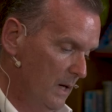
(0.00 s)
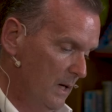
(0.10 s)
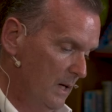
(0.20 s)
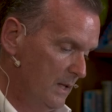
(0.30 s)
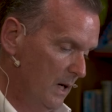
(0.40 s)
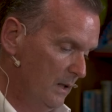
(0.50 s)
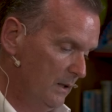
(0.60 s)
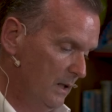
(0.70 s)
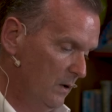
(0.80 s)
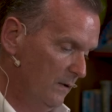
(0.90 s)
He
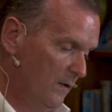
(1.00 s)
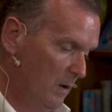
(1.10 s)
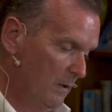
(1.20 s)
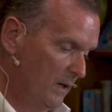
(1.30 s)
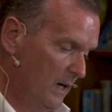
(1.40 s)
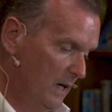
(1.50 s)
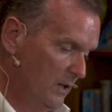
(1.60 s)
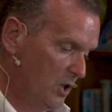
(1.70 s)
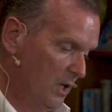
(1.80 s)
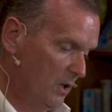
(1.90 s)
donned the uniform of the
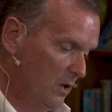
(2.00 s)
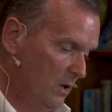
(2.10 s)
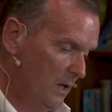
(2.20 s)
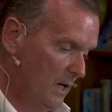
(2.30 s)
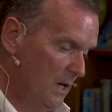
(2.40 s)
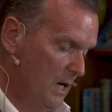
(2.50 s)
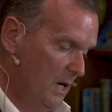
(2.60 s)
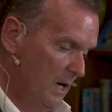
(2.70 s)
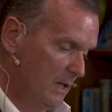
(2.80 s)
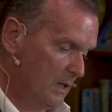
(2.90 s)
Garda Síochána
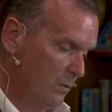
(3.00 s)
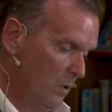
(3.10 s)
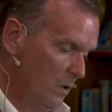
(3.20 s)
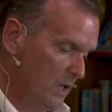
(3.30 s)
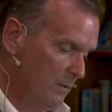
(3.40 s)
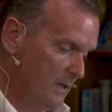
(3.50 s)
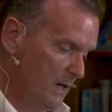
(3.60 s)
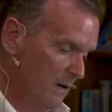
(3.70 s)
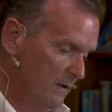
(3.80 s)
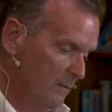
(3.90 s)
and swore to
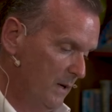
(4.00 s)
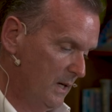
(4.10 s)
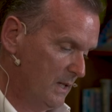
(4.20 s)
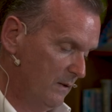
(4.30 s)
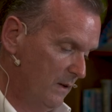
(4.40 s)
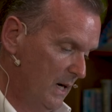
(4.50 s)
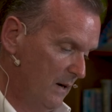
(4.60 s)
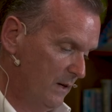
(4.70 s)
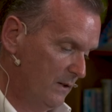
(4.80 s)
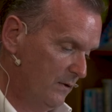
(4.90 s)
preserve the peace of the
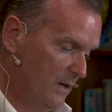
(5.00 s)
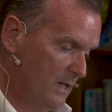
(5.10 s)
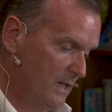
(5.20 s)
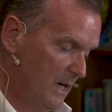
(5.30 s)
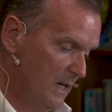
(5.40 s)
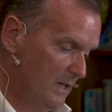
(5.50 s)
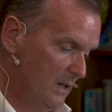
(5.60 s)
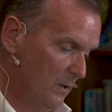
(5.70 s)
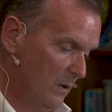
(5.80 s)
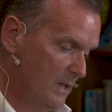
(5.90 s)
Irish Free State
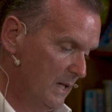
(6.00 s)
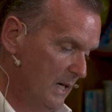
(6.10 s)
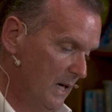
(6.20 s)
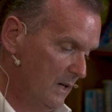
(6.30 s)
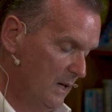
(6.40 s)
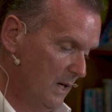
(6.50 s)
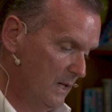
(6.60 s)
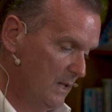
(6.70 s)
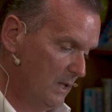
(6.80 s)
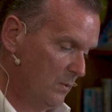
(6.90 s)
when it was declared in
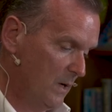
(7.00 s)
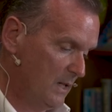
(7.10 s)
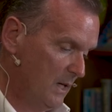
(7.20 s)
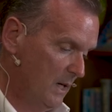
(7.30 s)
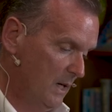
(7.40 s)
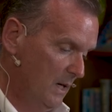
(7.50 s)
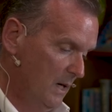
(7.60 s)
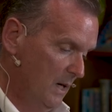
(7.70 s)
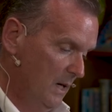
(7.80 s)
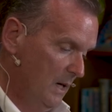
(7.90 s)
1920,
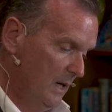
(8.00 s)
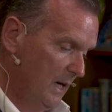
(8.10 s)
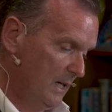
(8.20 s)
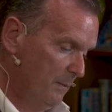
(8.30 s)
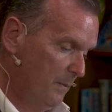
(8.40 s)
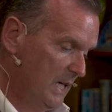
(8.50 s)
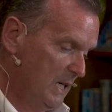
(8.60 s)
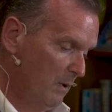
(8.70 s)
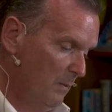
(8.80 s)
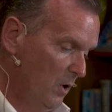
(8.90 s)
getting
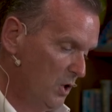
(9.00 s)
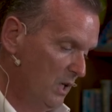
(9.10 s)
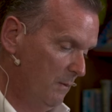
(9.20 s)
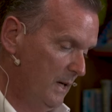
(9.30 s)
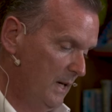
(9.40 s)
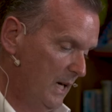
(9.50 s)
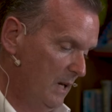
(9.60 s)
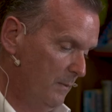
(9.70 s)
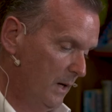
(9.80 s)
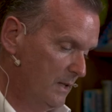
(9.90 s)
petty promotion
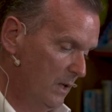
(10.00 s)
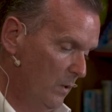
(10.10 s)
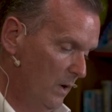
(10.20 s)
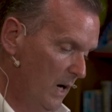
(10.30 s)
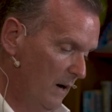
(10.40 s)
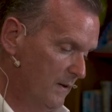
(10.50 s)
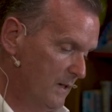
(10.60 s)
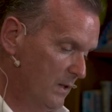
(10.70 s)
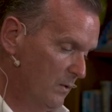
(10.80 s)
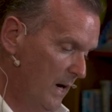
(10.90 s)
immediately because he'd won
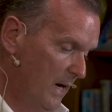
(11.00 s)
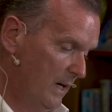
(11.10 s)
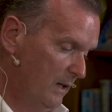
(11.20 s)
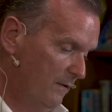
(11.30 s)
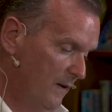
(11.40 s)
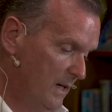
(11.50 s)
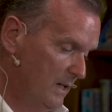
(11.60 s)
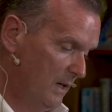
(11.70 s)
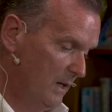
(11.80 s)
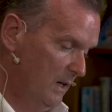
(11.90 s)
officer's rank in the
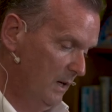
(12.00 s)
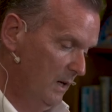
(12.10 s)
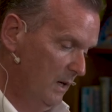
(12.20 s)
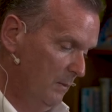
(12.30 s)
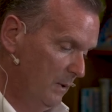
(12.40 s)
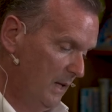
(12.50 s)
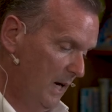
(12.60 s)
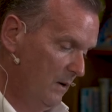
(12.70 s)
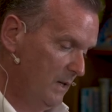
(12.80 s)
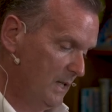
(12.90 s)
fighting. But
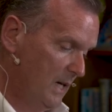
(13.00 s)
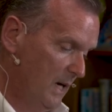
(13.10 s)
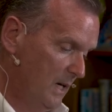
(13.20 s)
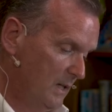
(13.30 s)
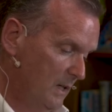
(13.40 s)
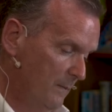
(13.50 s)
there he stayed.